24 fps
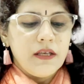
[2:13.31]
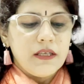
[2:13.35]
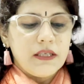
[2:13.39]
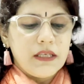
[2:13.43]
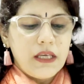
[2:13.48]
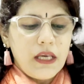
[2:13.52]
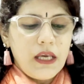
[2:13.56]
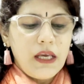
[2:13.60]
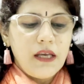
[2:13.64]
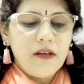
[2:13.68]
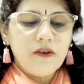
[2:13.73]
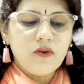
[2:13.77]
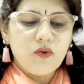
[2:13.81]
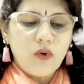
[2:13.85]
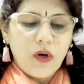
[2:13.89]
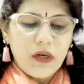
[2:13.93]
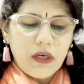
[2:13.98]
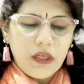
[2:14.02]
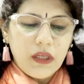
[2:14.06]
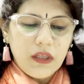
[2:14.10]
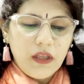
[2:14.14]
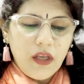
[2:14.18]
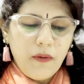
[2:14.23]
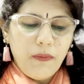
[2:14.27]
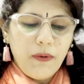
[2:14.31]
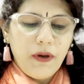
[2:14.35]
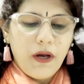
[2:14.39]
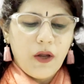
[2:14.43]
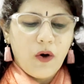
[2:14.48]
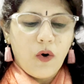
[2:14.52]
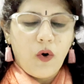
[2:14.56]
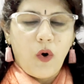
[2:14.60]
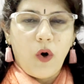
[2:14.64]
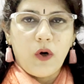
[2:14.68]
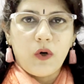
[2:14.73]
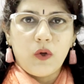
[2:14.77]
C is 23
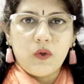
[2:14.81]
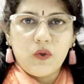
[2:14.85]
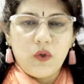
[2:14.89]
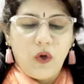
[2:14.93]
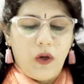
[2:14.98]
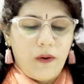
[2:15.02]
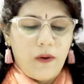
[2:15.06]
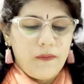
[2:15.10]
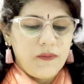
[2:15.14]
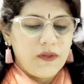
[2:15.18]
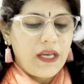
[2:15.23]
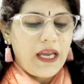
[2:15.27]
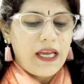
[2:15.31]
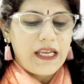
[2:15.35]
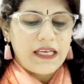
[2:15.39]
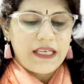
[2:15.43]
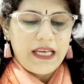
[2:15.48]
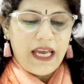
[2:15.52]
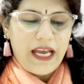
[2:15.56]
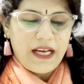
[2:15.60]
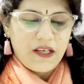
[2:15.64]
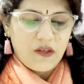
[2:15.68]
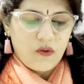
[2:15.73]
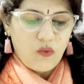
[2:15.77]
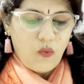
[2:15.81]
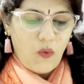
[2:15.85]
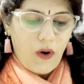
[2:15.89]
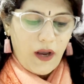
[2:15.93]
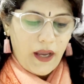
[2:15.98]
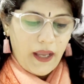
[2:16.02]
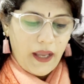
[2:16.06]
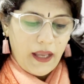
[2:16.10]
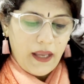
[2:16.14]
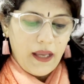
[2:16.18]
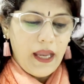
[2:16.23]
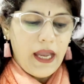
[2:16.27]
pair of autosomes and
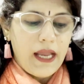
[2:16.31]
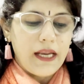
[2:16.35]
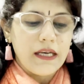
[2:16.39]
XY.